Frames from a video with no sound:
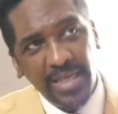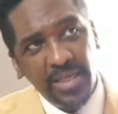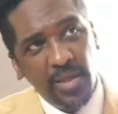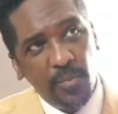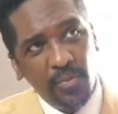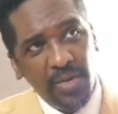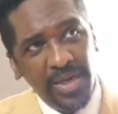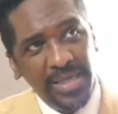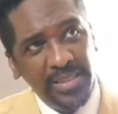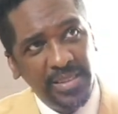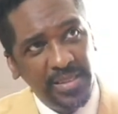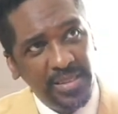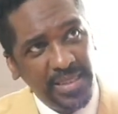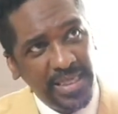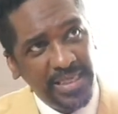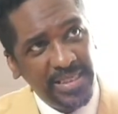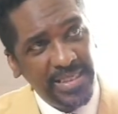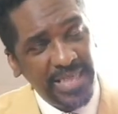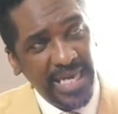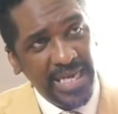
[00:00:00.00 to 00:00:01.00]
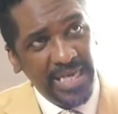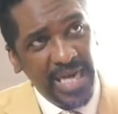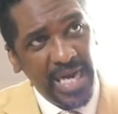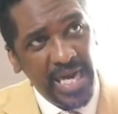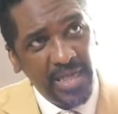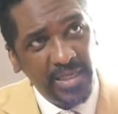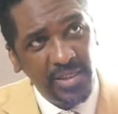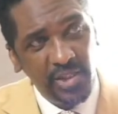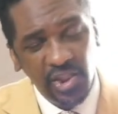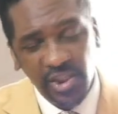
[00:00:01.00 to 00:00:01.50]
and the present day
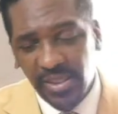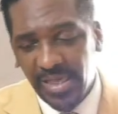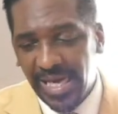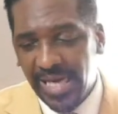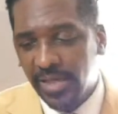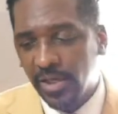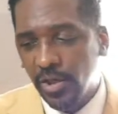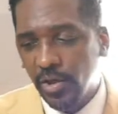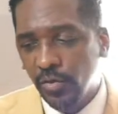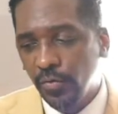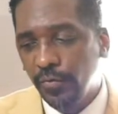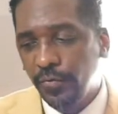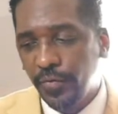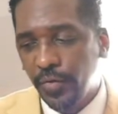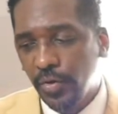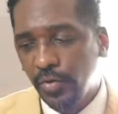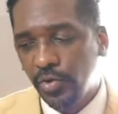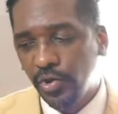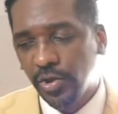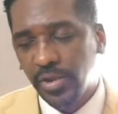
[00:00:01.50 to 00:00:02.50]
technology and the new